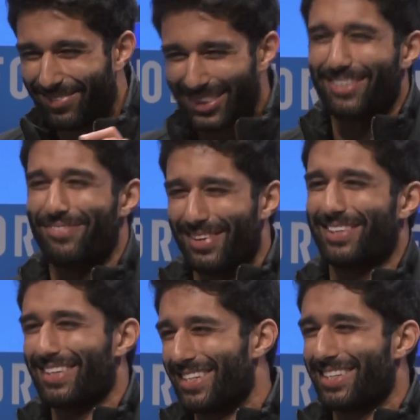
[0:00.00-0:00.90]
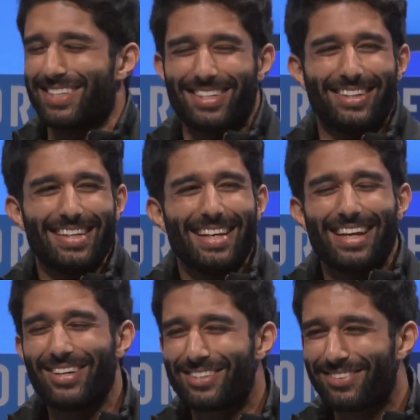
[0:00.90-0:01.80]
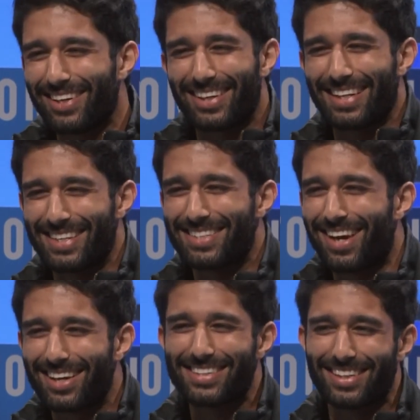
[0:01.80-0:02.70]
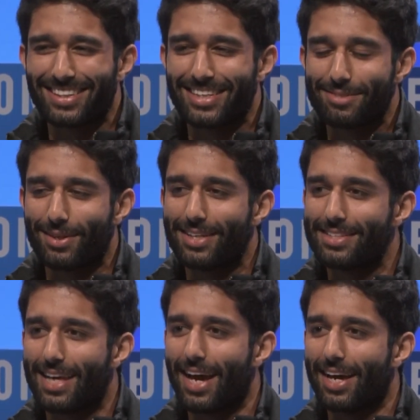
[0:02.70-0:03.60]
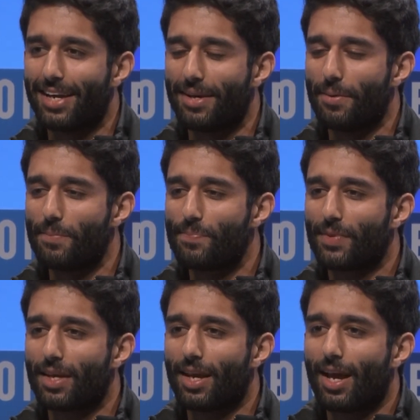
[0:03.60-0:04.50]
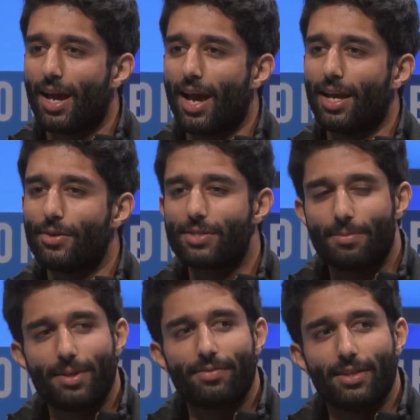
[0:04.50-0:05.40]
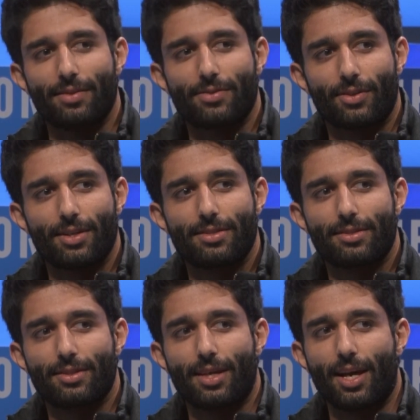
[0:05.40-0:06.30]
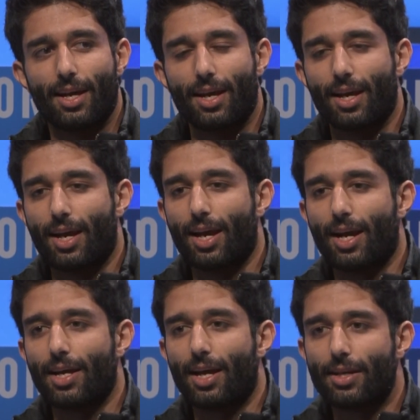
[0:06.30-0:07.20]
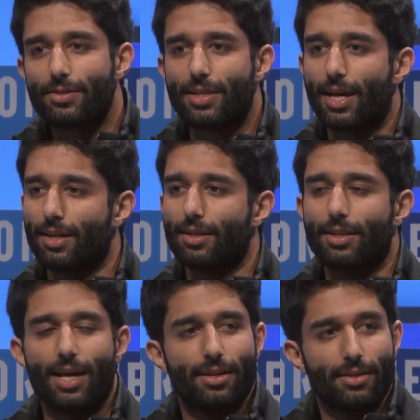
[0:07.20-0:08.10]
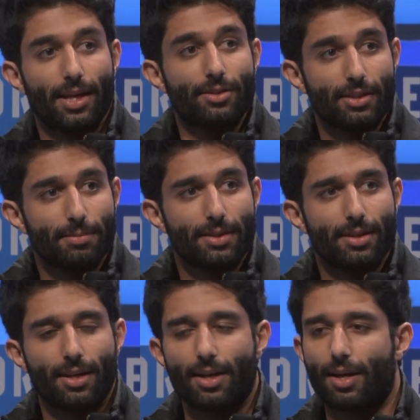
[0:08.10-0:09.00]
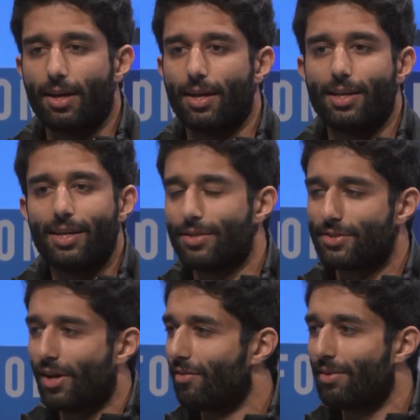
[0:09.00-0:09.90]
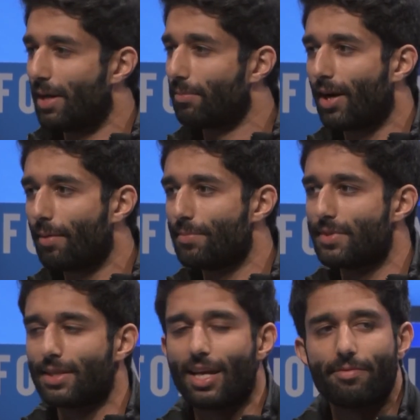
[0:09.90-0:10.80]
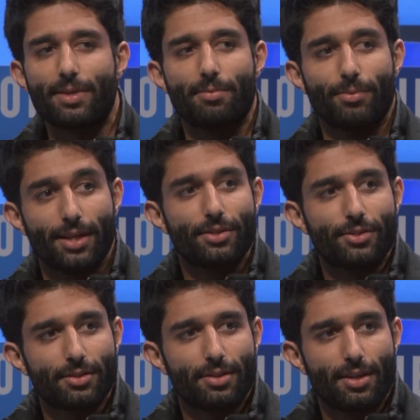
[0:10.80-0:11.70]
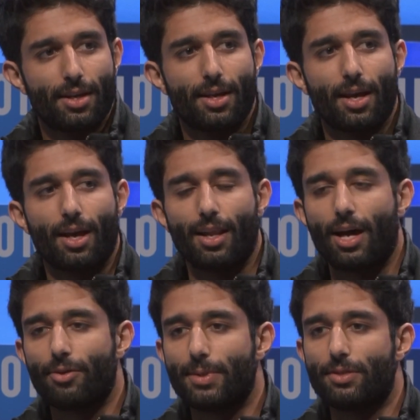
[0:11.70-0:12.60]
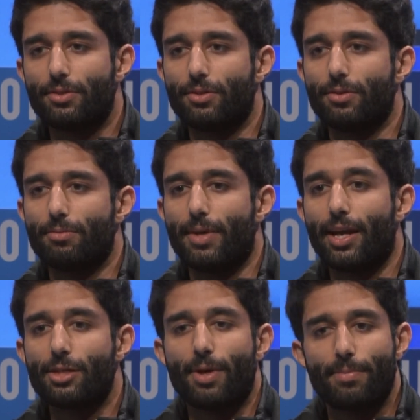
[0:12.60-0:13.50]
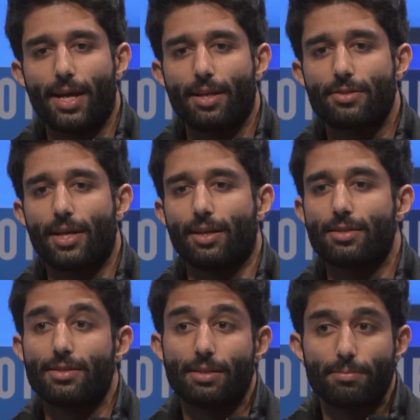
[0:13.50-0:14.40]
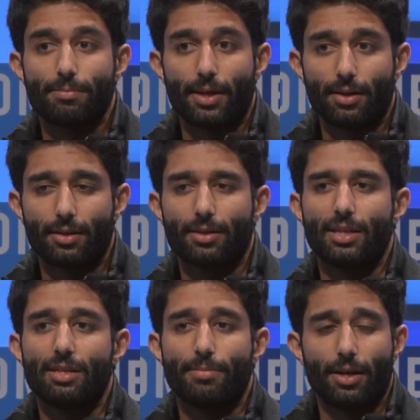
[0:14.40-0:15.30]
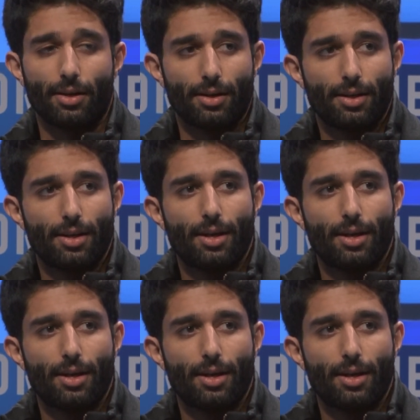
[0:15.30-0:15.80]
What the fuck did you just do? It was very astonishing to experience that, and it was an epiphany of sorts. And I used that treatment. It didn't solve all my problems. It gave me a bridge. It allowed me to manage my pain so I could sleep better, eat better.